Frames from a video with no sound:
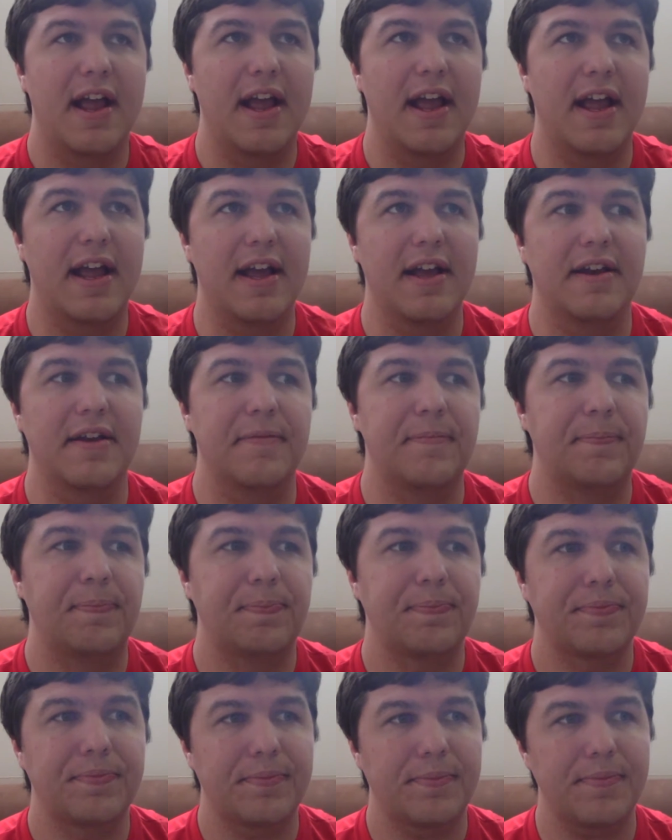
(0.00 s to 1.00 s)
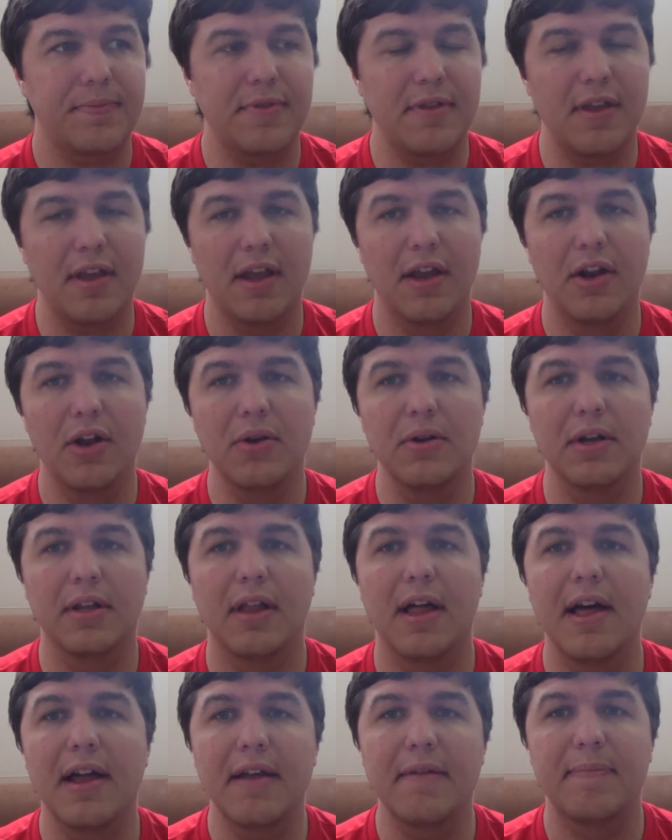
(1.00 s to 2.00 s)
And, you know, a
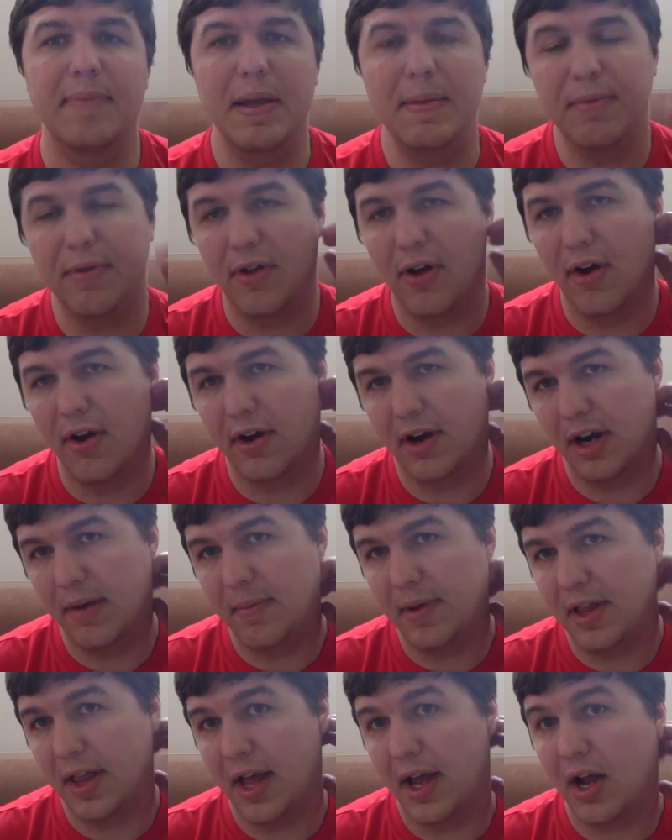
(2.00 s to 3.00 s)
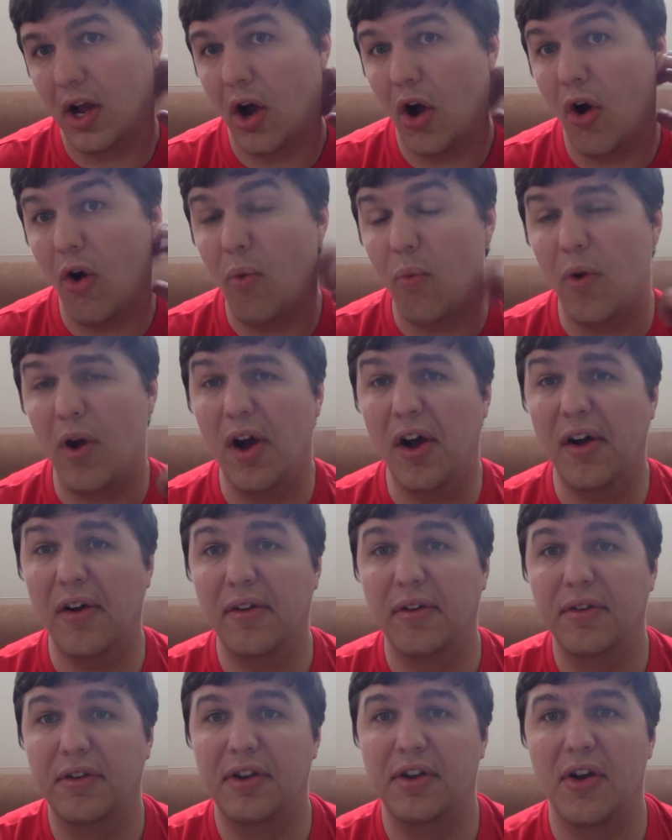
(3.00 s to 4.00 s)
lot of people are going to be like, oh,
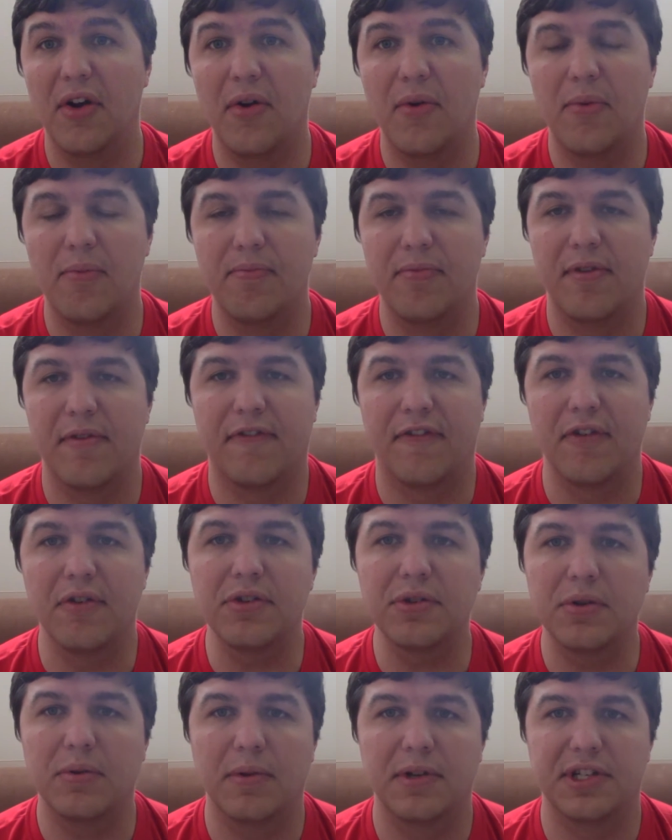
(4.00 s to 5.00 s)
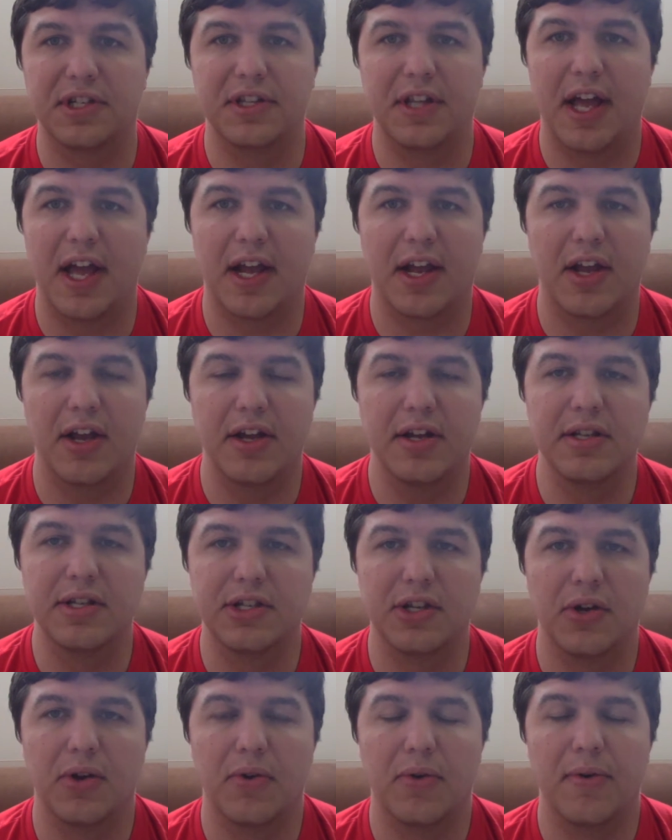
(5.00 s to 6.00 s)
well, you know, the first one wasn't that good,
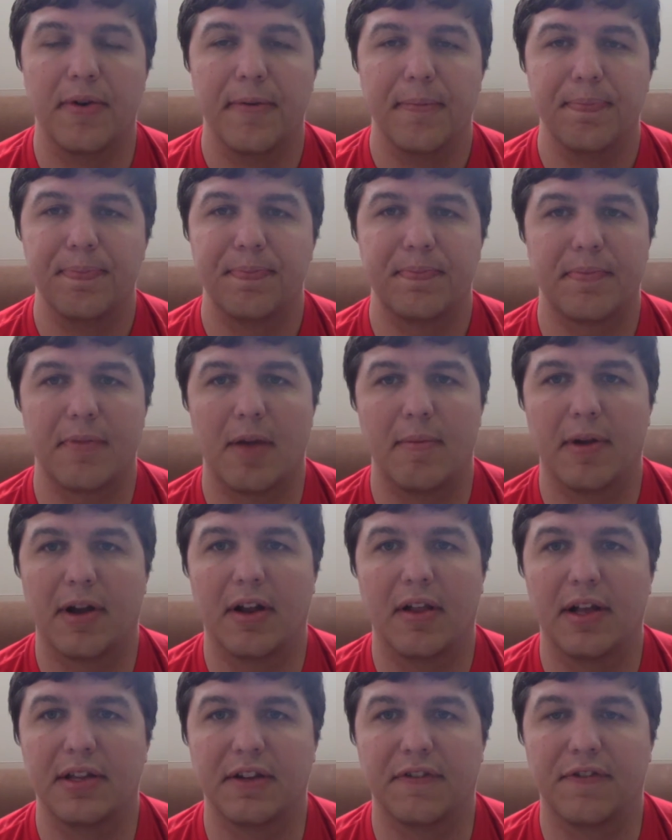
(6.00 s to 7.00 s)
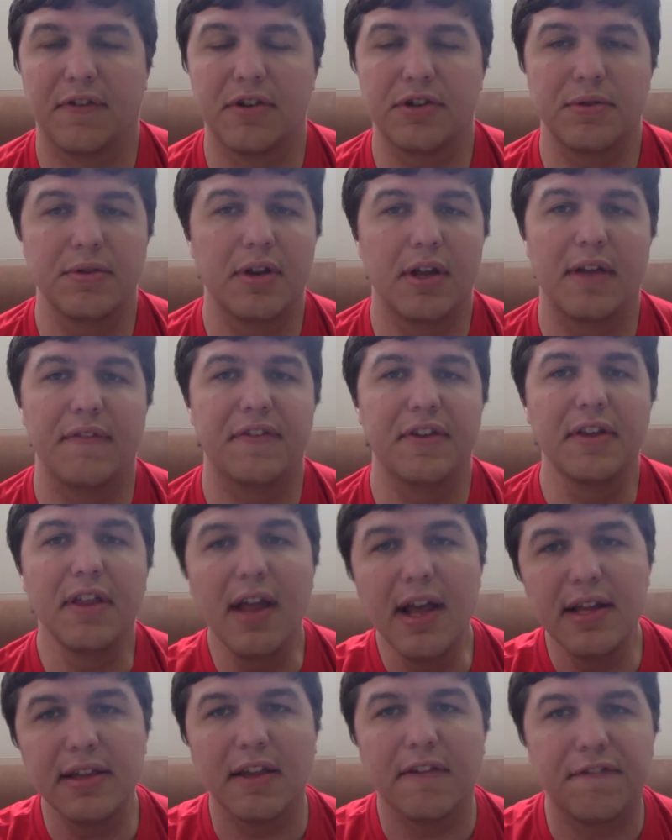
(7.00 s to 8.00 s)
so am I going to like the first one? If you
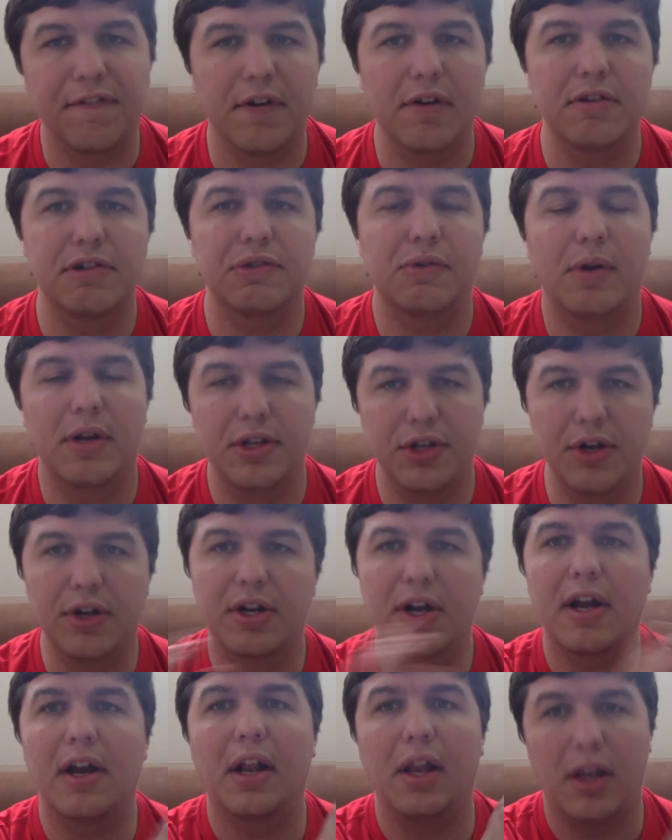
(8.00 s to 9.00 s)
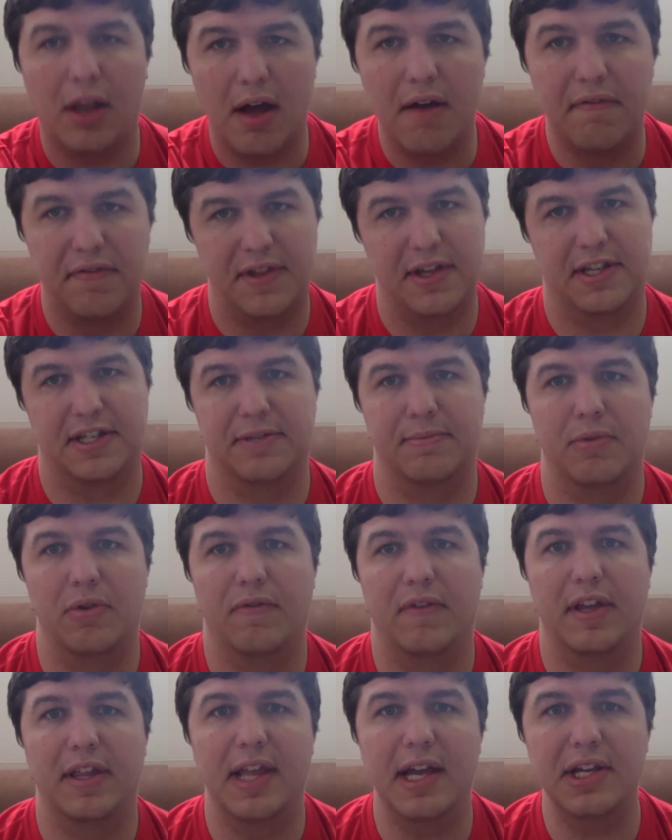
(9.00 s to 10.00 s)
like the first one, you're going to love this
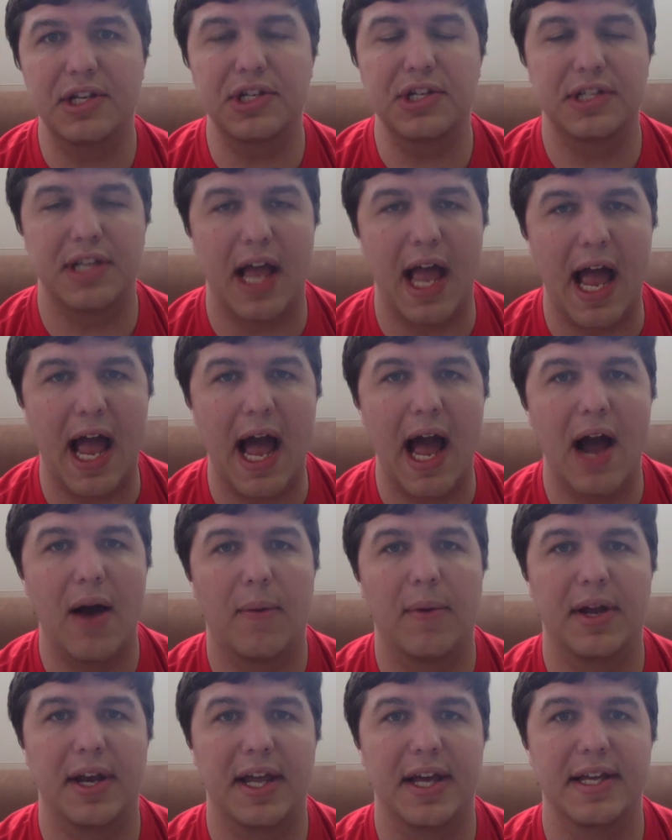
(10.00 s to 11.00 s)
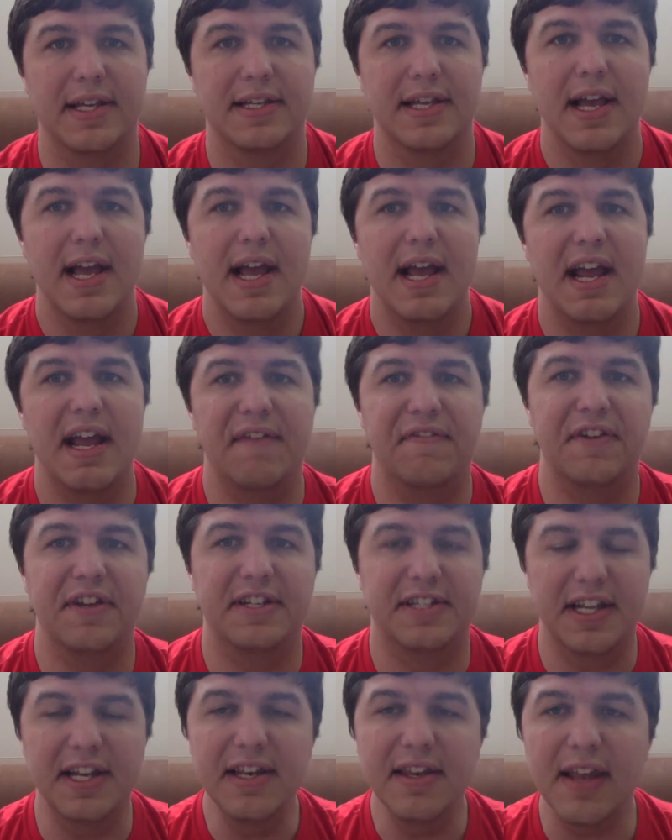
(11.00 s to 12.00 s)
movie. That's just how it is. If you
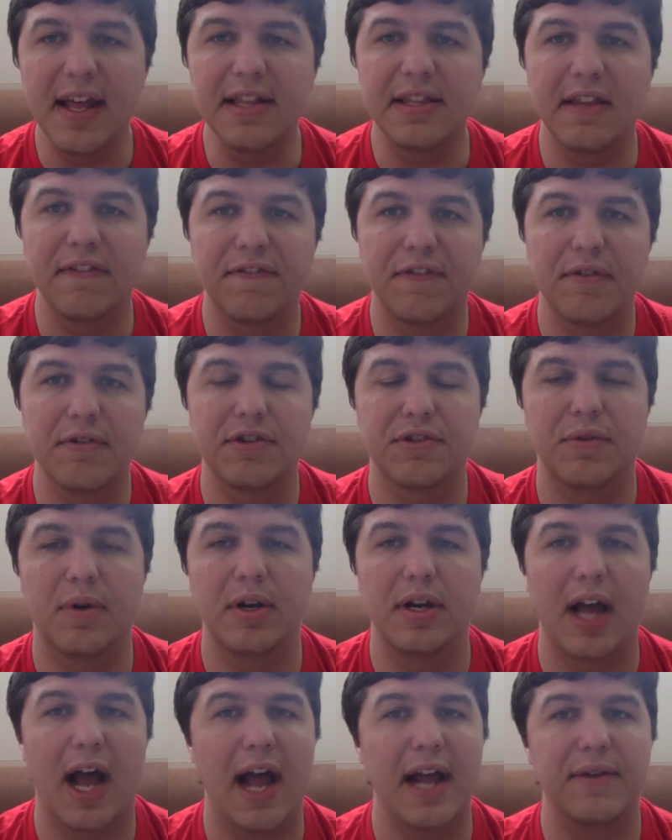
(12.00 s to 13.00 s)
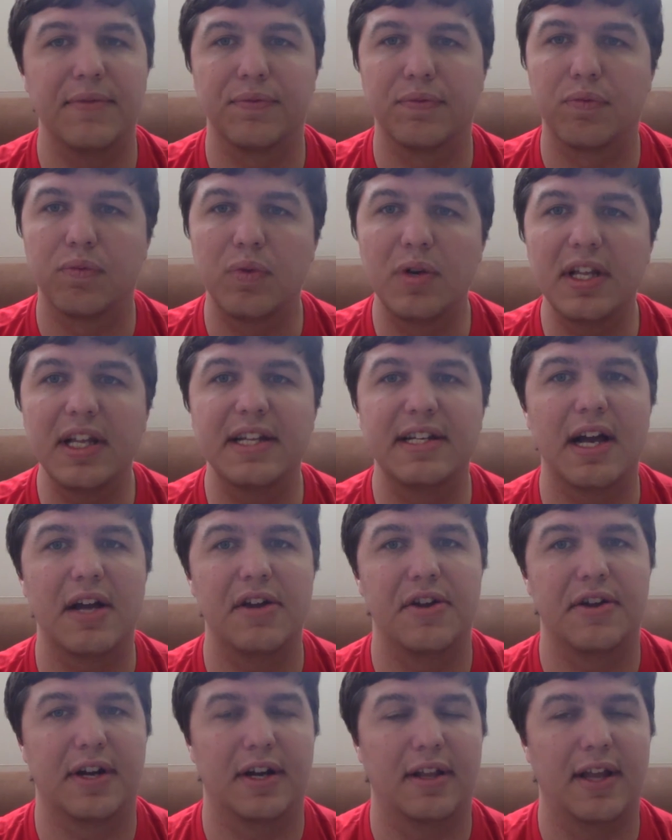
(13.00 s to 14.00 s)
didn't like the first one, I really doubt
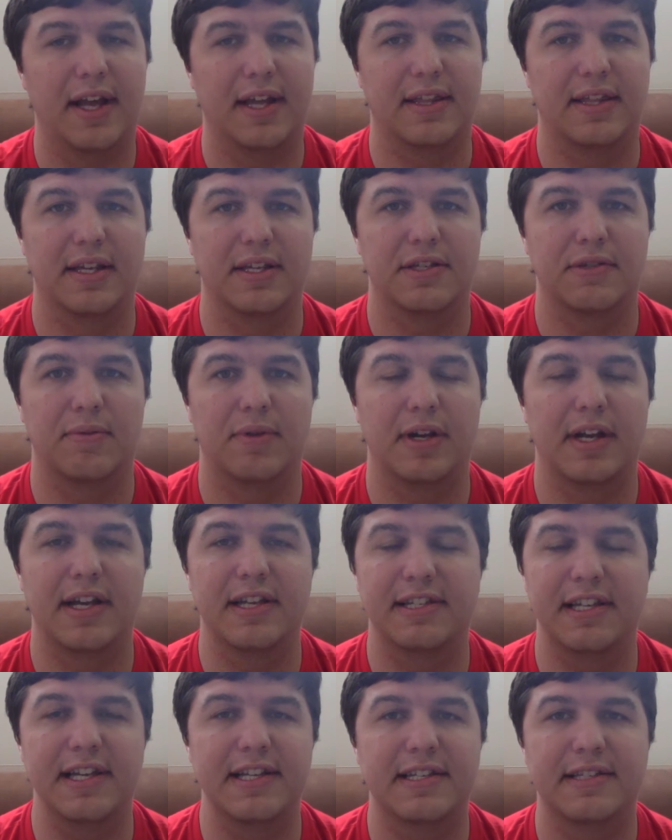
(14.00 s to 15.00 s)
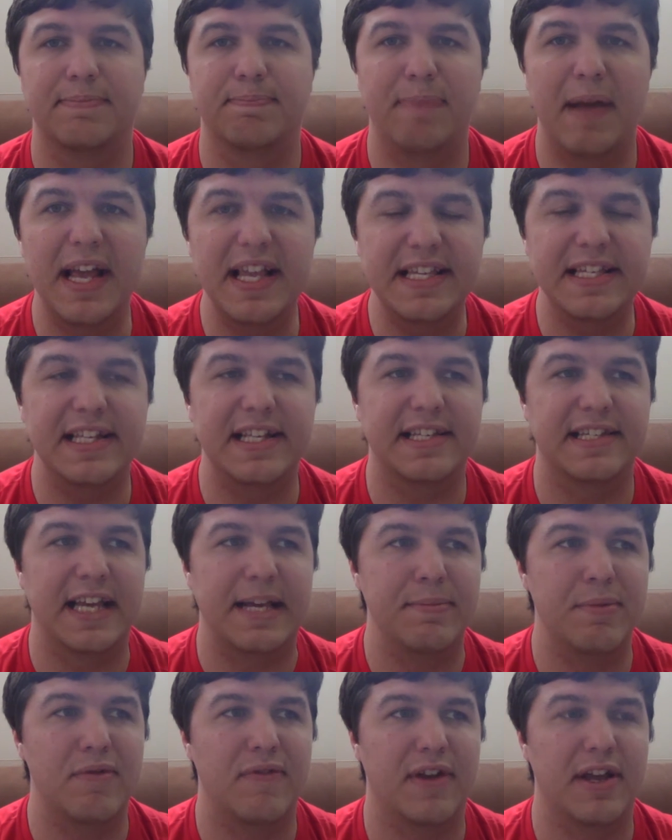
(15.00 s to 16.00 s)
you're going to like this one, because it's basically the
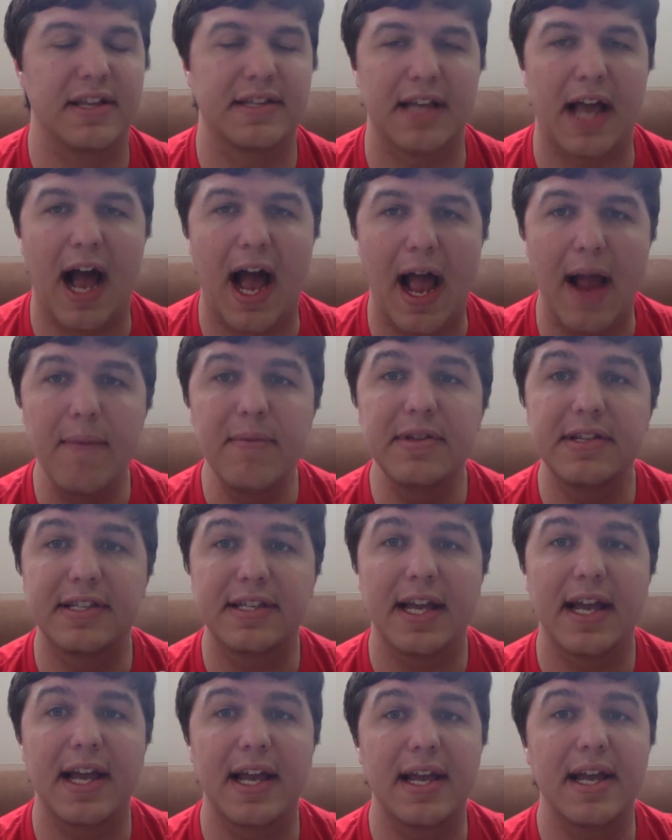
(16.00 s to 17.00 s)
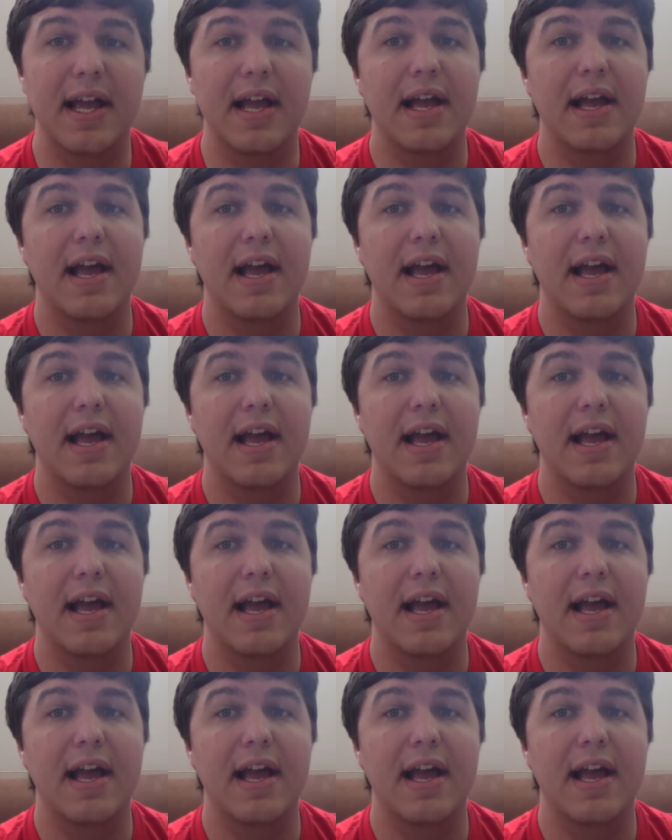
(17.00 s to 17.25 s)
same movie. I would say